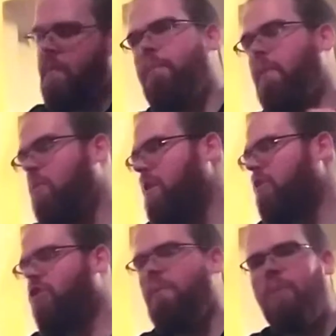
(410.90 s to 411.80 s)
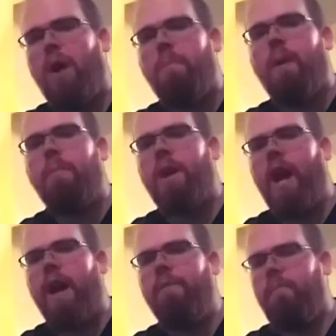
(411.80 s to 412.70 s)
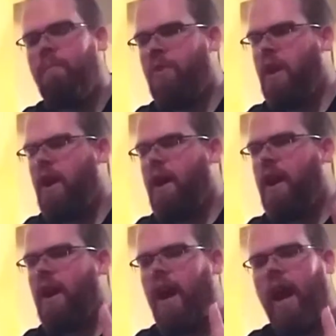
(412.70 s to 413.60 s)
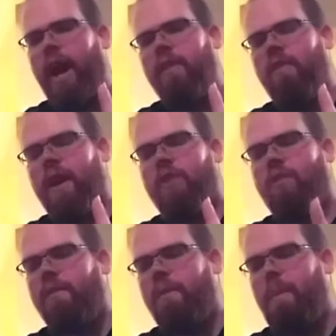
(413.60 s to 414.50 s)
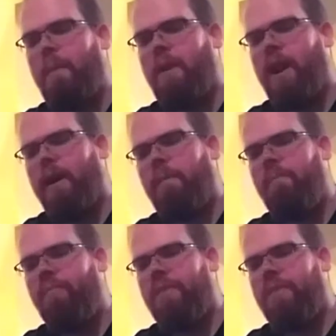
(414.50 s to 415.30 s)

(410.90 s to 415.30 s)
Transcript: Between the Shipyard Pumpkinhead and the Schlafly Pumpkin Ale